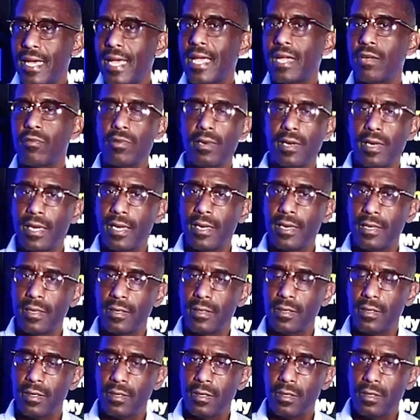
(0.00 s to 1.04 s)
gang
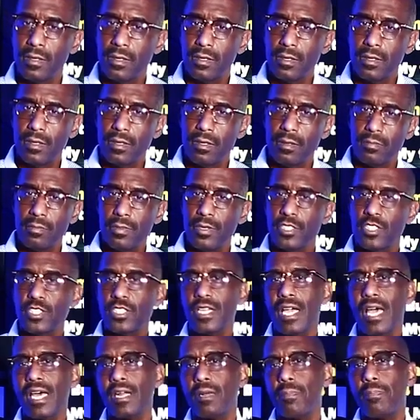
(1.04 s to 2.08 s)
related, but
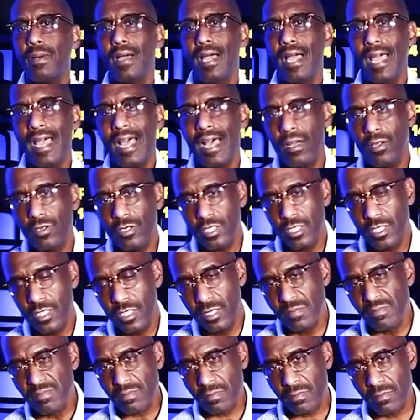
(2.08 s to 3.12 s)
shot up a
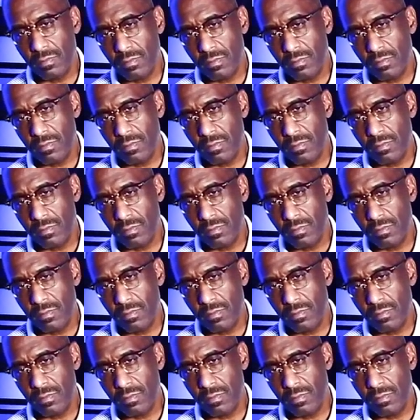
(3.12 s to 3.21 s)
house.